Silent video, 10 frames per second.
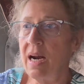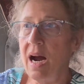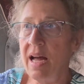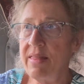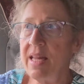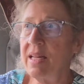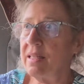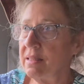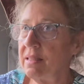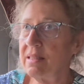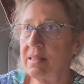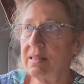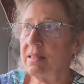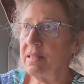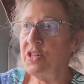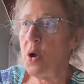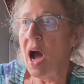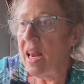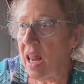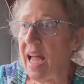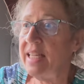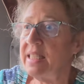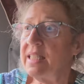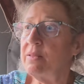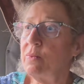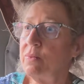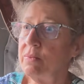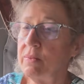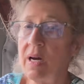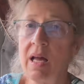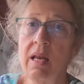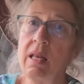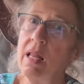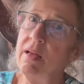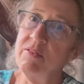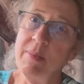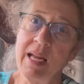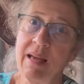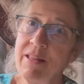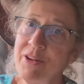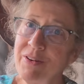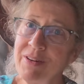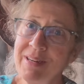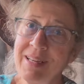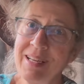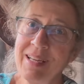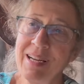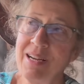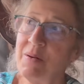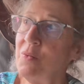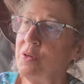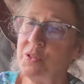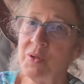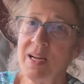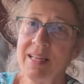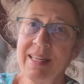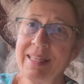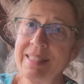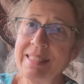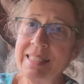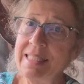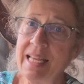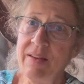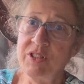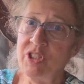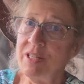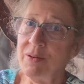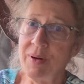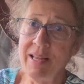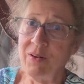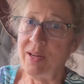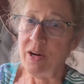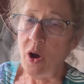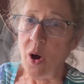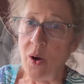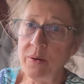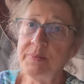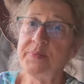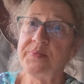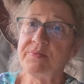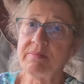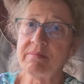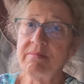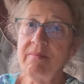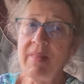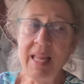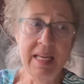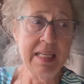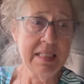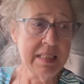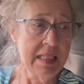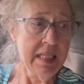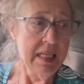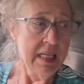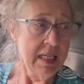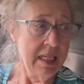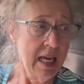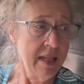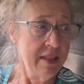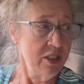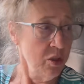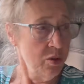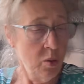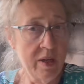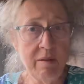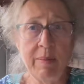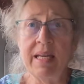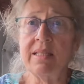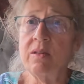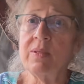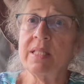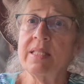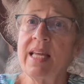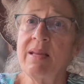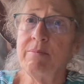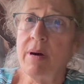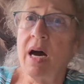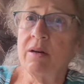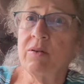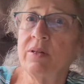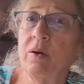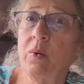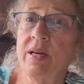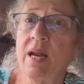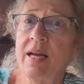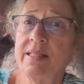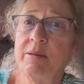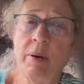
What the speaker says: I think, I liked it. I loved my other Roadtrek, and it didn't have a generator at all. And it had the two twin beds. It was the same model, a 190